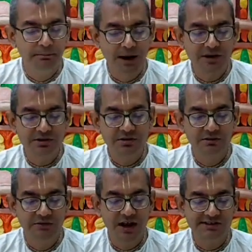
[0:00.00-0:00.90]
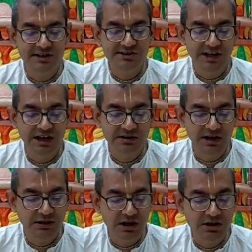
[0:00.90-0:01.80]
But Vyasa is saying
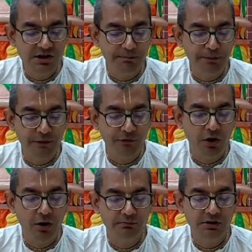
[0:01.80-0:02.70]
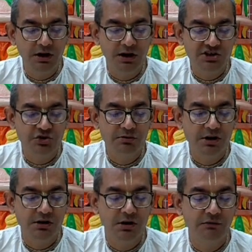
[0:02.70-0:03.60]
that Indra performed the
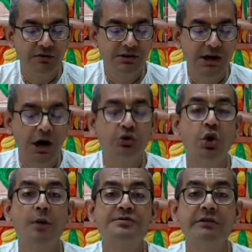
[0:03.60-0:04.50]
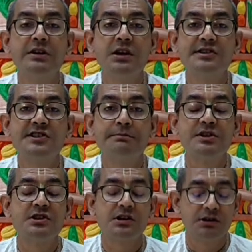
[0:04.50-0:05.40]
Ashwamedh Yajna without observing
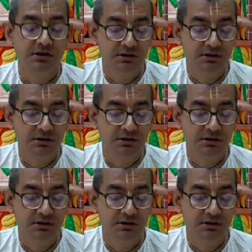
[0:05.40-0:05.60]
Asipatra.